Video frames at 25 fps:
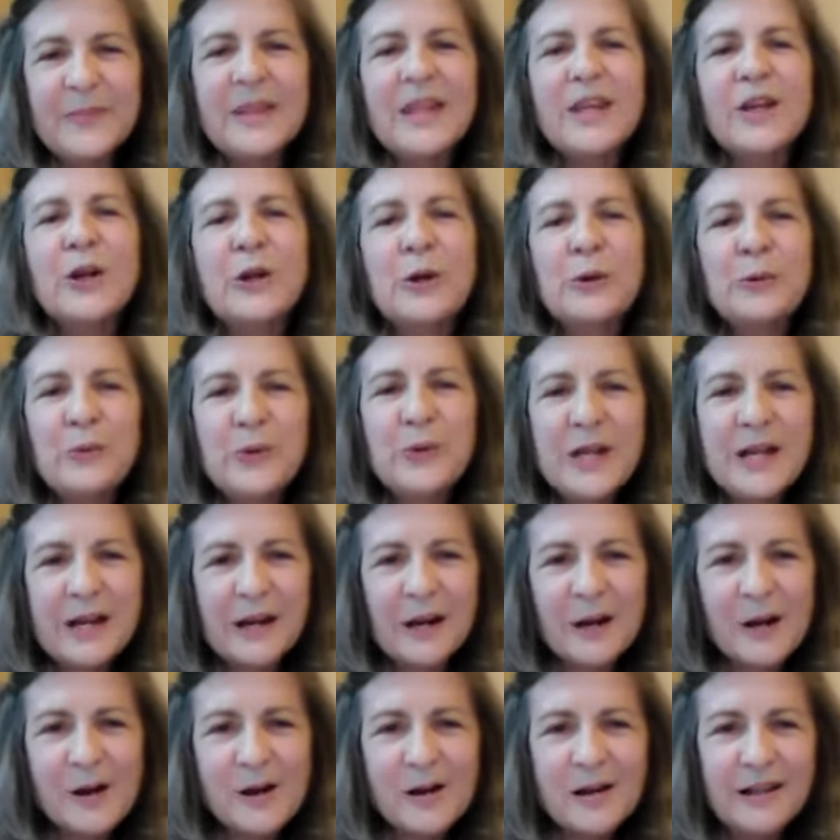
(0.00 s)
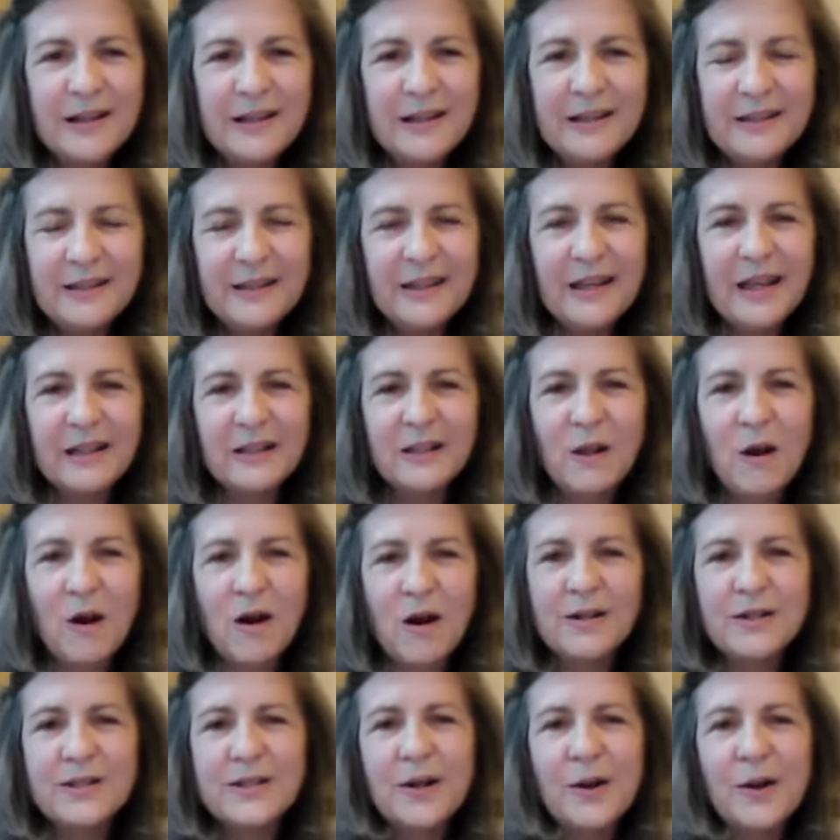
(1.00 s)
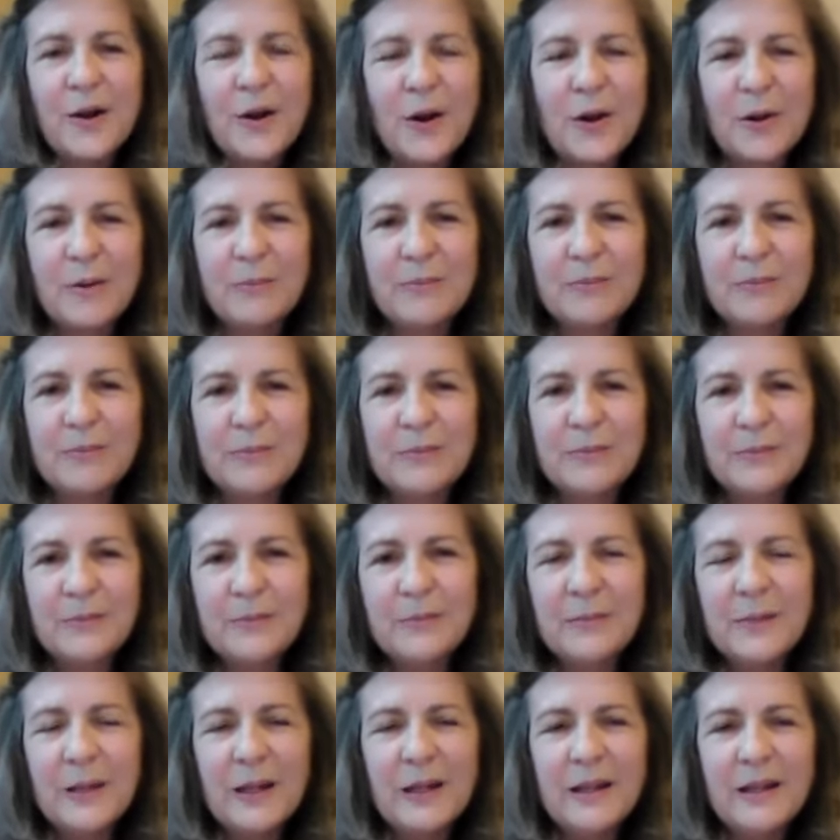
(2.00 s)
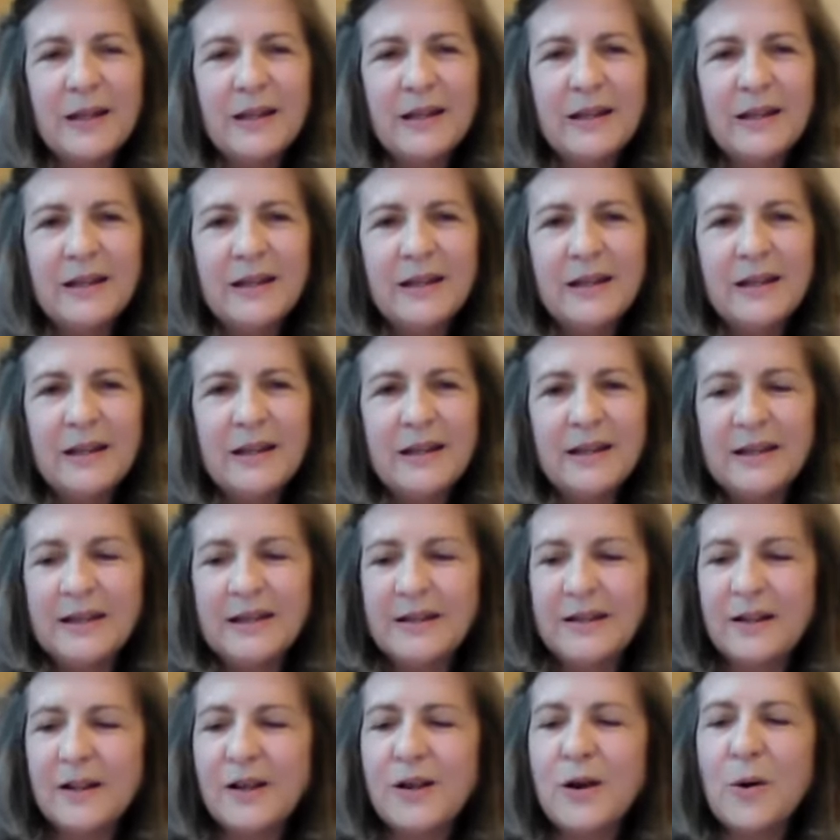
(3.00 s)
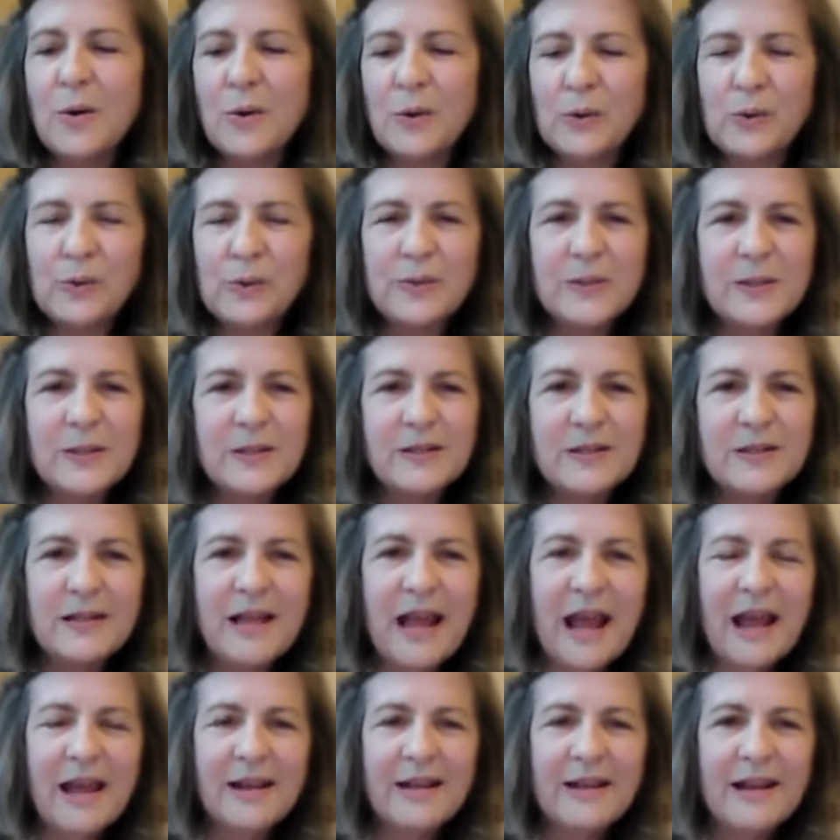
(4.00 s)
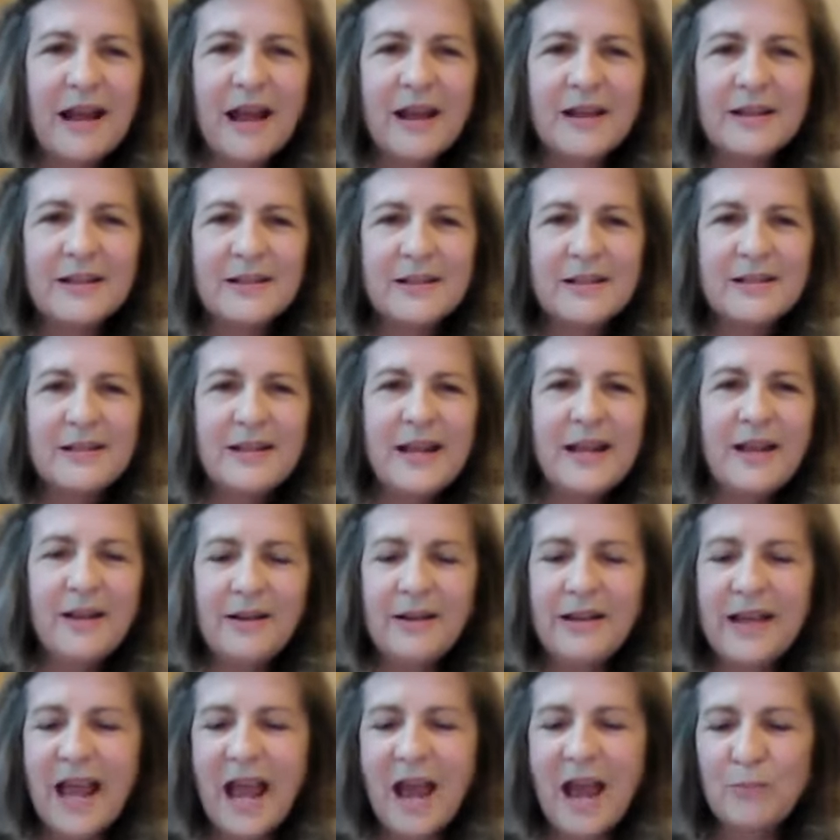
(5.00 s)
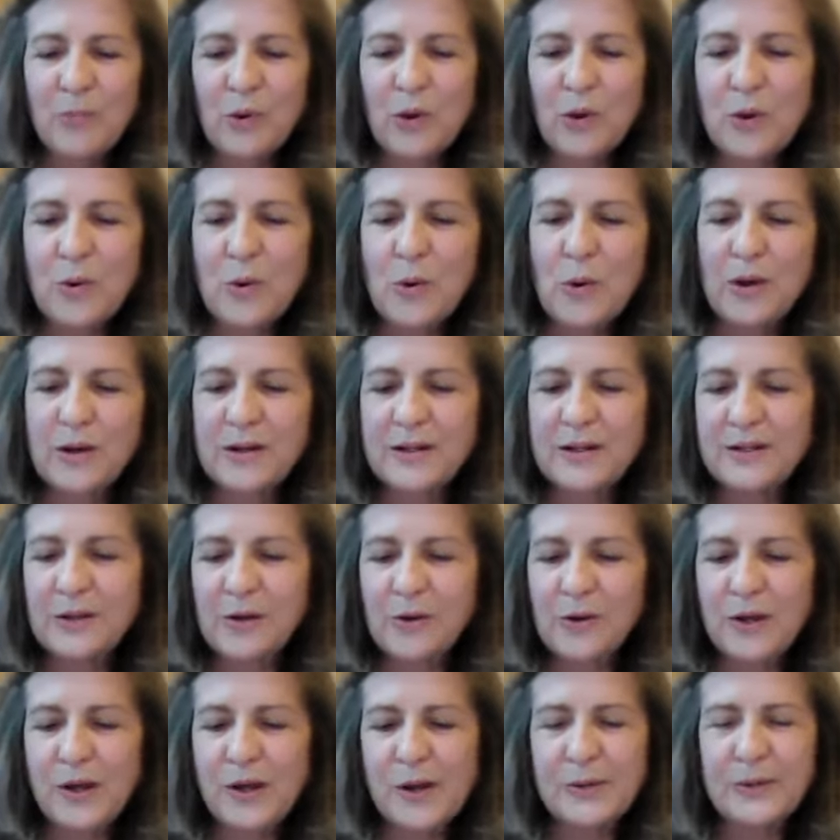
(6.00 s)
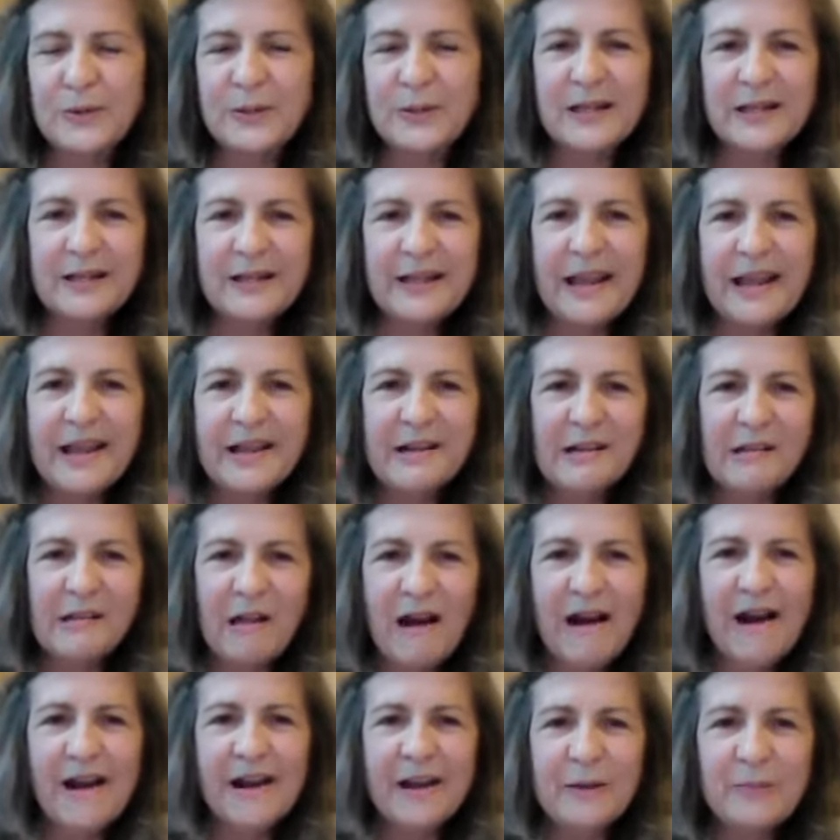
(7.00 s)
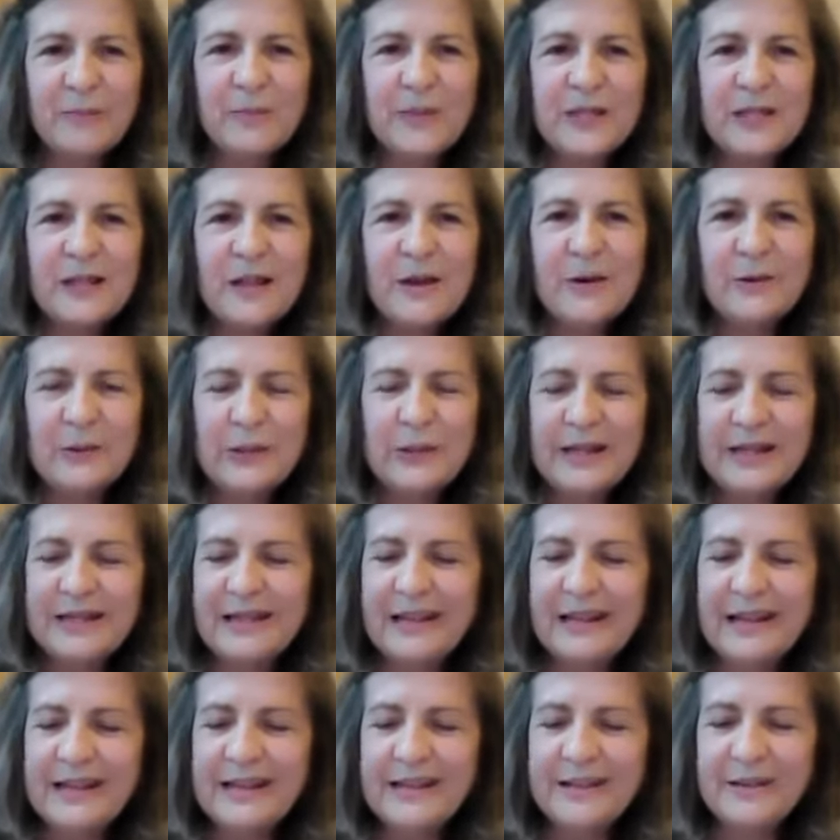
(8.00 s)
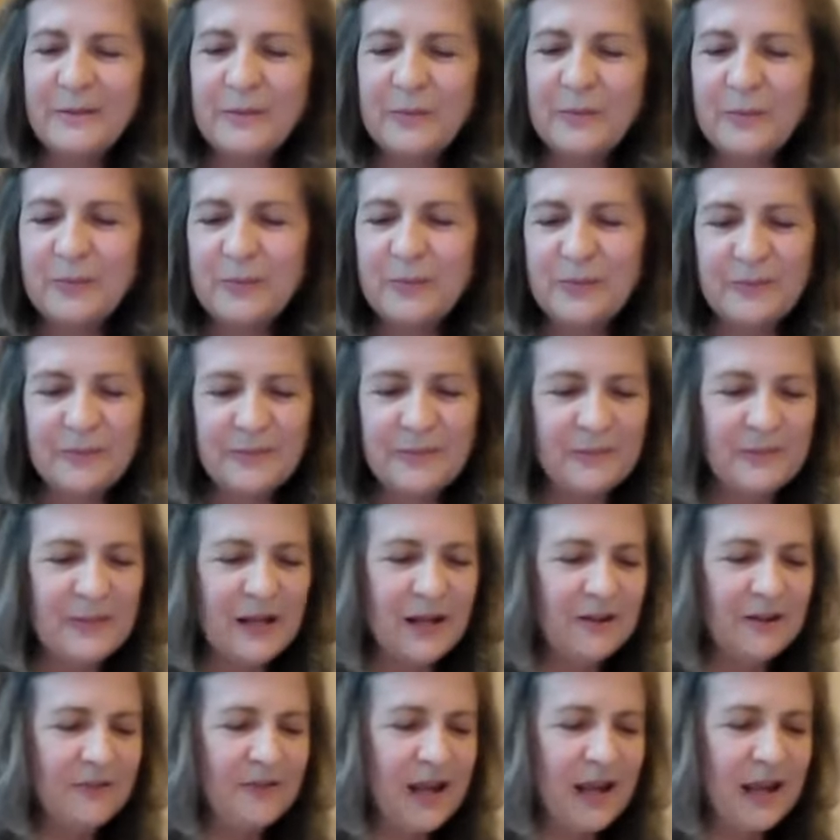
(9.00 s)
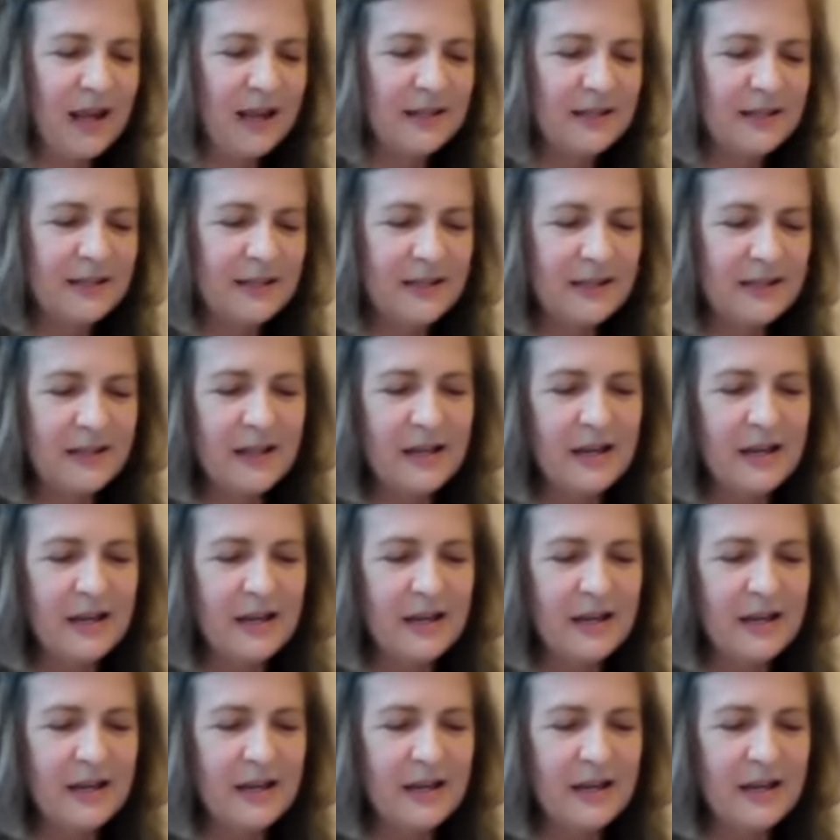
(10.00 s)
the career and long-term goals, as Capricorns are goats and they climb slowly, they advance.